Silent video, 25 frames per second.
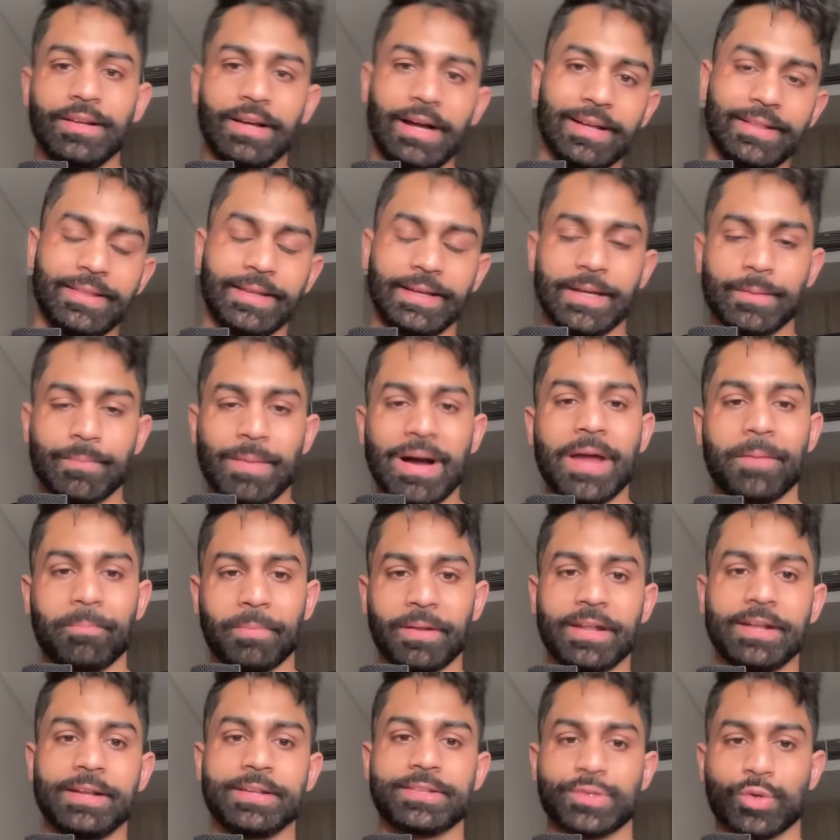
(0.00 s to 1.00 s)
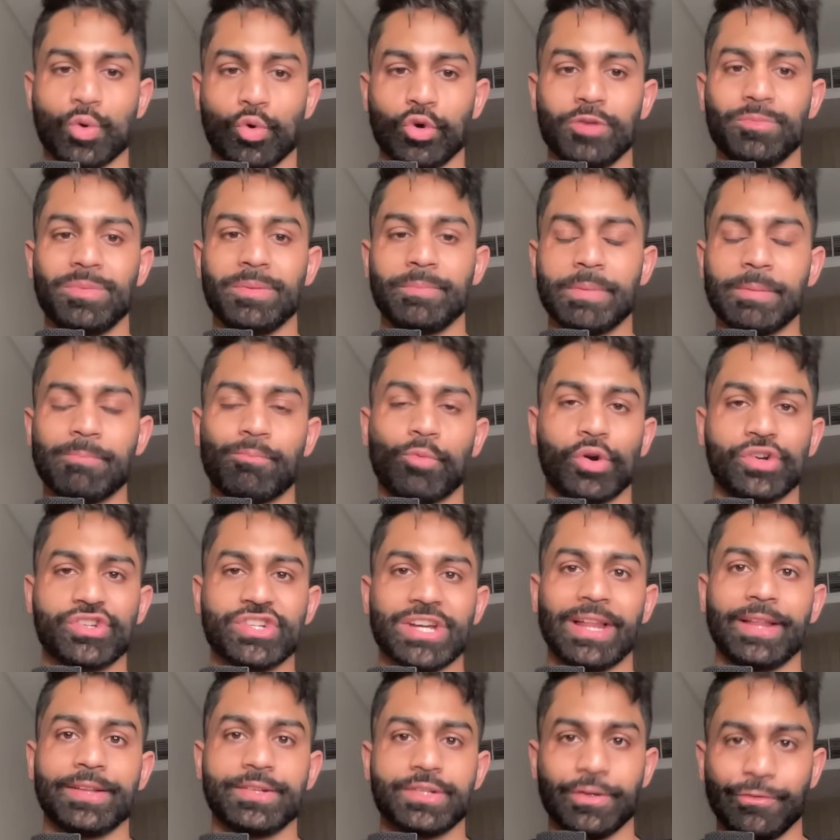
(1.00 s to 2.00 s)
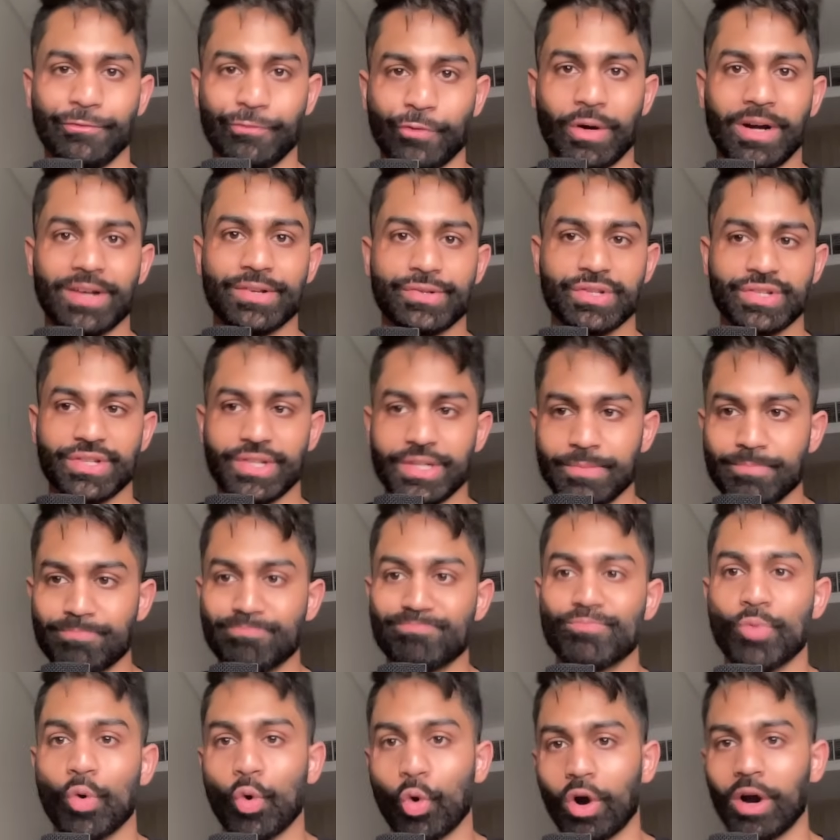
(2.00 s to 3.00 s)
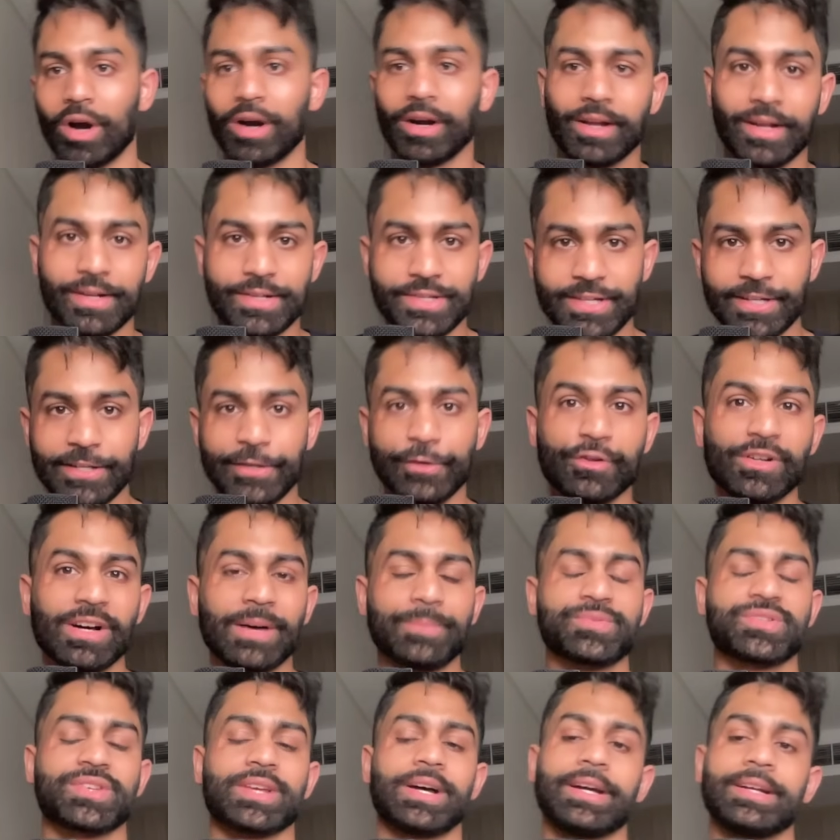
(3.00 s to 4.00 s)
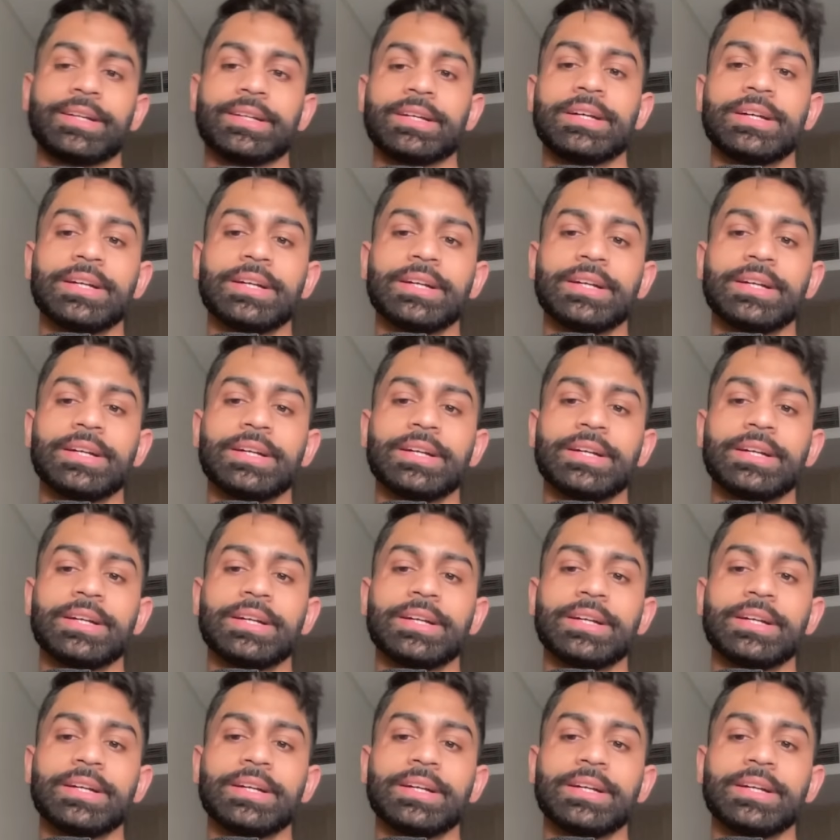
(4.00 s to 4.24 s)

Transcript: I think, in my opinion, it's going to be a bit more challenging for us to see more continued upside